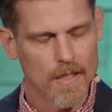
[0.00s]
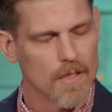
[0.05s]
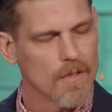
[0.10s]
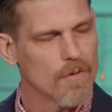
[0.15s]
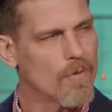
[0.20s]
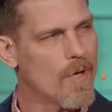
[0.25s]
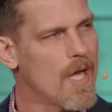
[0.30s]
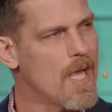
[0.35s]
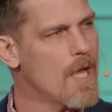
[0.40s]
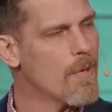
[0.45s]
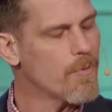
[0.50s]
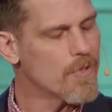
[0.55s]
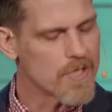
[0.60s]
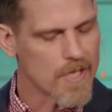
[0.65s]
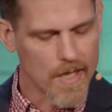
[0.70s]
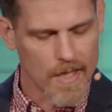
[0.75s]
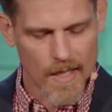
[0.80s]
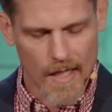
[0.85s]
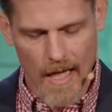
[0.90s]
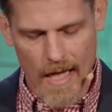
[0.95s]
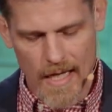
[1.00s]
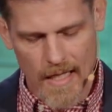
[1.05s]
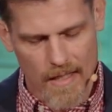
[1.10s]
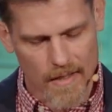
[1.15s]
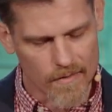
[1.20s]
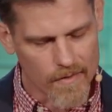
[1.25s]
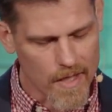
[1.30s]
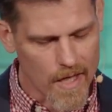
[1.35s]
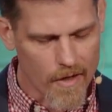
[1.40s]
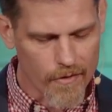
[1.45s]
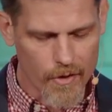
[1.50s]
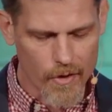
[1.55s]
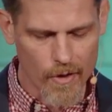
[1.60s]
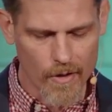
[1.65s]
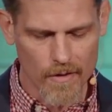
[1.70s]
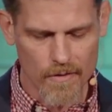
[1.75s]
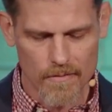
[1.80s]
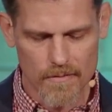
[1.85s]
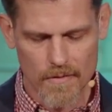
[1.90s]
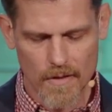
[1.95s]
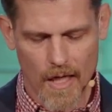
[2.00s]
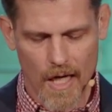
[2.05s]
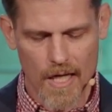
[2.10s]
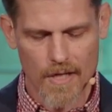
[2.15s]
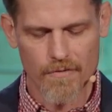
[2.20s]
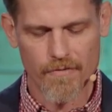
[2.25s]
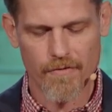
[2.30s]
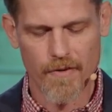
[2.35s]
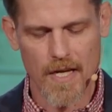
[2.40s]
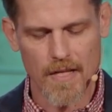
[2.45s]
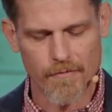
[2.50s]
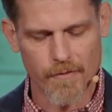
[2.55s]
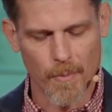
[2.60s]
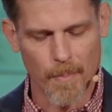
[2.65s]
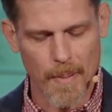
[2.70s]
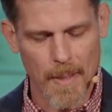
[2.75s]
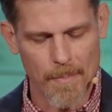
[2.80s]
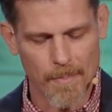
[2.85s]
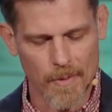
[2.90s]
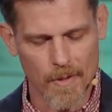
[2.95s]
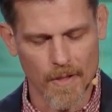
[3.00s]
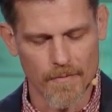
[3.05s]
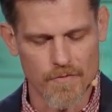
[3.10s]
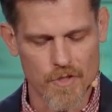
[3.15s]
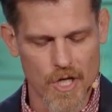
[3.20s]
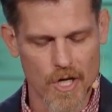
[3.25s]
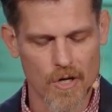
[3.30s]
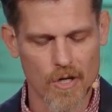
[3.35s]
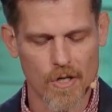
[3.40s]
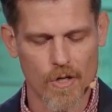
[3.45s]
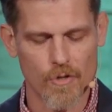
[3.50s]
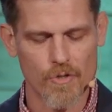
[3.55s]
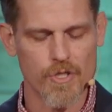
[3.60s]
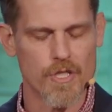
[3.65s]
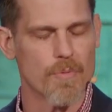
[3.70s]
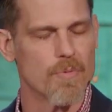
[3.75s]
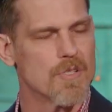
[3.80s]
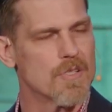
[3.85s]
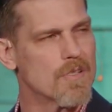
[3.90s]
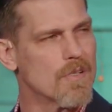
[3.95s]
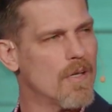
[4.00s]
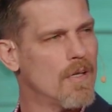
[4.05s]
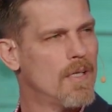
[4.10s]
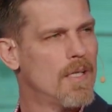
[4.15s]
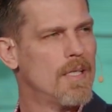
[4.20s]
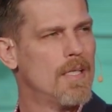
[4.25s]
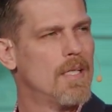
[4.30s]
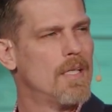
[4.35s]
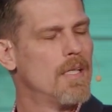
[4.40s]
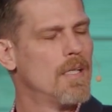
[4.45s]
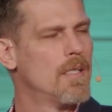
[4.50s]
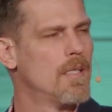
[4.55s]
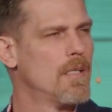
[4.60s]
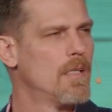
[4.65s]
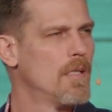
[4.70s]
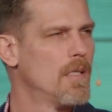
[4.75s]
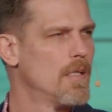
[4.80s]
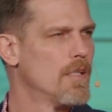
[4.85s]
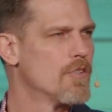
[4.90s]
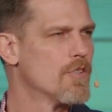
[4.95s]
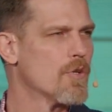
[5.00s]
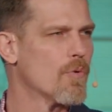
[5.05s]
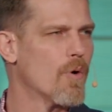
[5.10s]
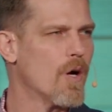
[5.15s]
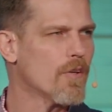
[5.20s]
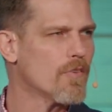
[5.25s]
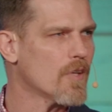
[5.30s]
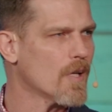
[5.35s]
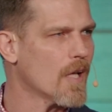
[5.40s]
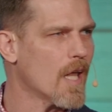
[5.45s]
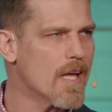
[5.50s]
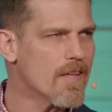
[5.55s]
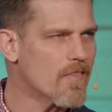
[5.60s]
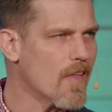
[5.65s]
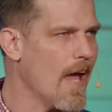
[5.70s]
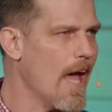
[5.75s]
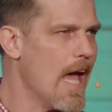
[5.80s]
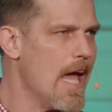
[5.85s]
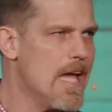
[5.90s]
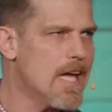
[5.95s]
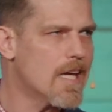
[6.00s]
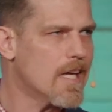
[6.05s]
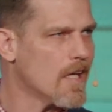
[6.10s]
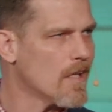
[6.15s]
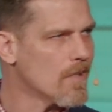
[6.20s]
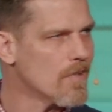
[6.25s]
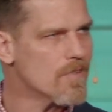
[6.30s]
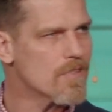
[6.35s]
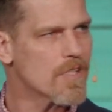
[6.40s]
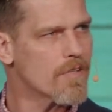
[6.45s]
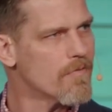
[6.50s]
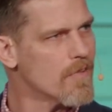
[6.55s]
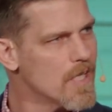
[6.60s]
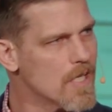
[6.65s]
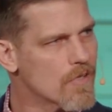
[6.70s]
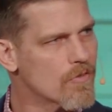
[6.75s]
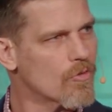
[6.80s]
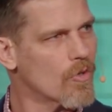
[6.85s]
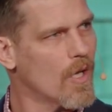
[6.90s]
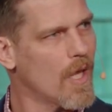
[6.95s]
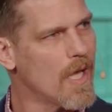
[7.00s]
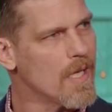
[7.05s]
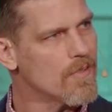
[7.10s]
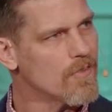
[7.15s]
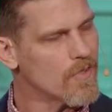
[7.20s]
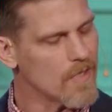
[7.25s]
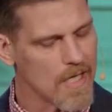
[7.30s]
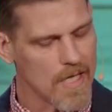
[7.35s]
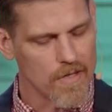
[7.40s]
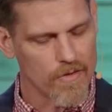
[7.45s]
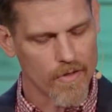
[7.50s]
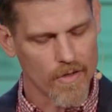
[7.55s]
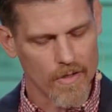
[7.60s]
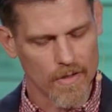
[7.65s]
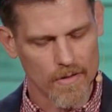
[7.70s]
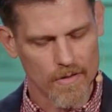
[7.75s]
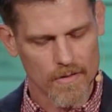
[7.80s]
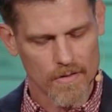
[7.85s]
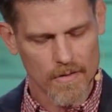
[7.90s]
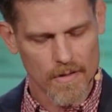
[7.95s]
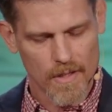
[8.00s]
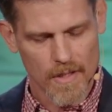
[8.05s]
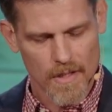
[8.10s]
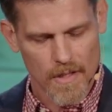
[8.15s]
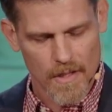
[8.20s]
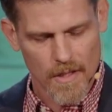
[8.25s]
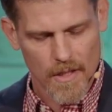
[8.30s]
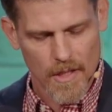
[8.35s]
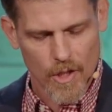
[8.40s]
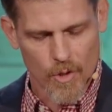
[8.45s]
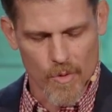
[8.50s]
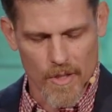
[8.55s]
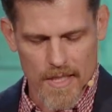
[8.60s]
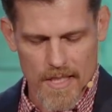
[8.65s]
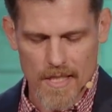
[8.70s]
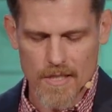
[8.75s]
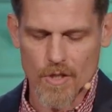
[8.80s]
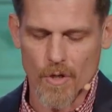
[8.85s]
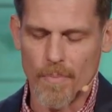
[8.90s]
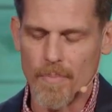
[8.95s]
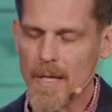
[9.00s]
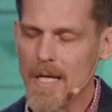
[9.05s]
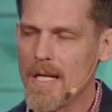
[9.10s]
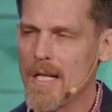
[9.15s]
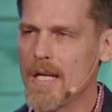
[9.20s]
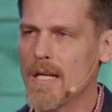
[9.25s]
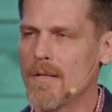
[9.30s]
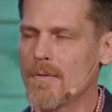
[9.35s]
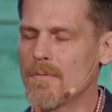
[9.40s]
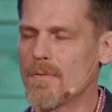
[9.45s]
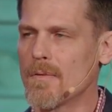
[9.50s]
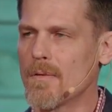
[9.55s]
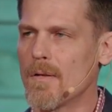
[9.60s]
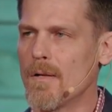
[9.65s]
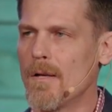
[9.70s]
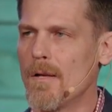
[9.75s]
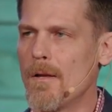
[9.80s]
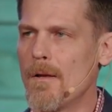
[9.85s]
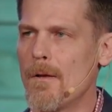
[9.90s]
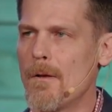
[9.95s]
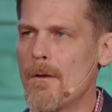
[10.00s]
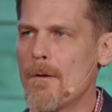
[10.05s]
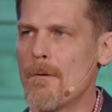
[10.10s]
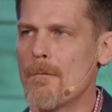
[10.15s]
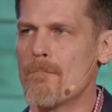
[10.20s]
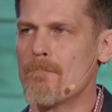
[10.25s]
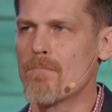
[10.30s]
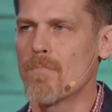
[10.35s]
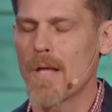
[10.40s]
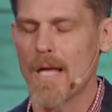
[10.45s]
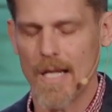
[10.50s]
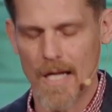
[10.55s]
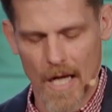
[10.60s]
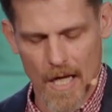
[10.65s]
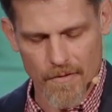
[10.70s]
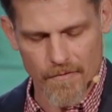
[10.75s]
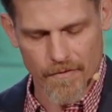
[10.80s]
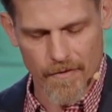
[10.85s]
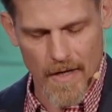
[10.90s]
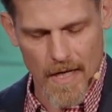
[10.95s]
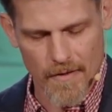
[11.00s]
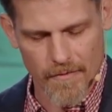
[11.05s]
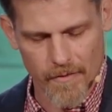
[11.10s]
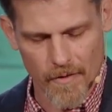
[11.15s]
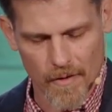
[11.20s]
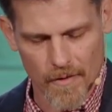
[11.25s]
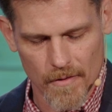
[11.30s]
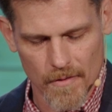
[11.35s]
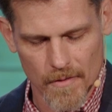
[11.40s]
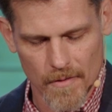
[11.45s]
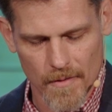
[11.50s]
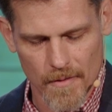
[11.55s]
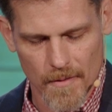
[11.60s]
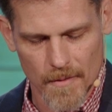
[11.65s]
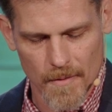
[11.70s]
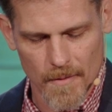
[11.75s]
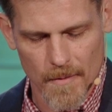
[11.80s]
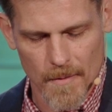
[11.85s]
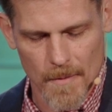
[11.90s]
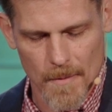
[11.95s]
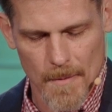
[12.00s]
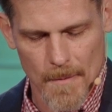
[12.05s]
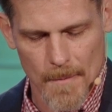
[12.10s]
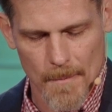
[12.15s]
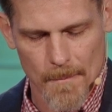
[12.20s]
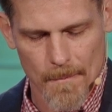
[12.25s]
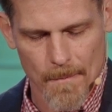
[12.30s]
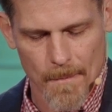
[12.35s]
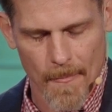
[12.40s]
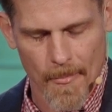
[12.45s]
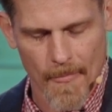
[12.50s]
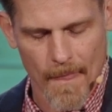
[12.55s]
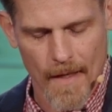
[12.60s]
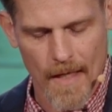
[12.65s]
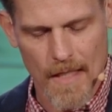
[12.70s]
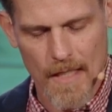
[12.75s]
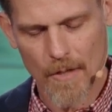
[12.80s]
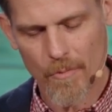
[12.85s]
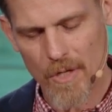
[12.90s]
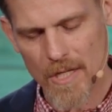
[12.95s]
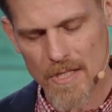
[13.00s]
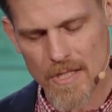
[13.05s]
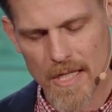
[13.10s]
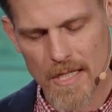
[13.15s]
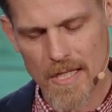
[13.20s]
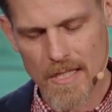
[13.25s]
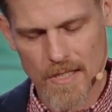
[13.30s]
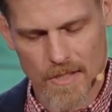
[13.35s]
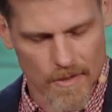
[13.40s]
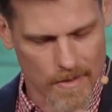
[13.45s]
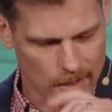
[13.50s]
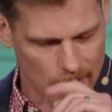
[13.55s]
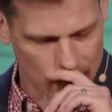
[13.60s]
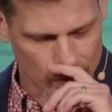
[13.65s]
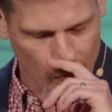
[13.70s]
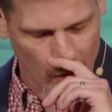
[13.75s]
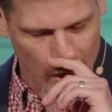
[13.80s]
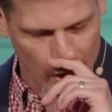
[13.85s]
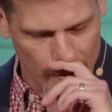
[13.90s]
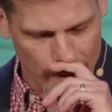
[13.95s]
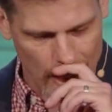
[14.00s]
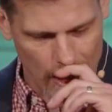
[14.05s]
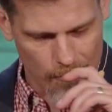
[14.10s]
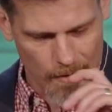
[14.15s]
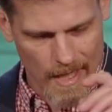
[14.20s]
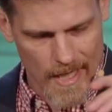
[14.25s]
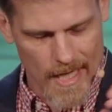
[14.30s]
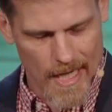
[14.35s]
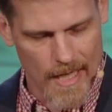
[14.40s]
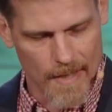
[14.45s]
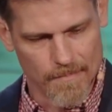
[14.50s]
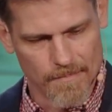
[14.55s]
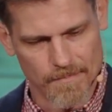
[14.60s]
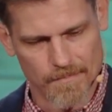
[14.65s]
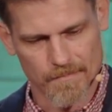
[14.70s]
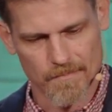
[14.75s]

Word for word: Rahab was unlike the other unfaithful people of Jericho. She, was, she wasn't like the Achans of the Israelites either, who were disobedient and unfaithful. And I want to say this as well about Rahab.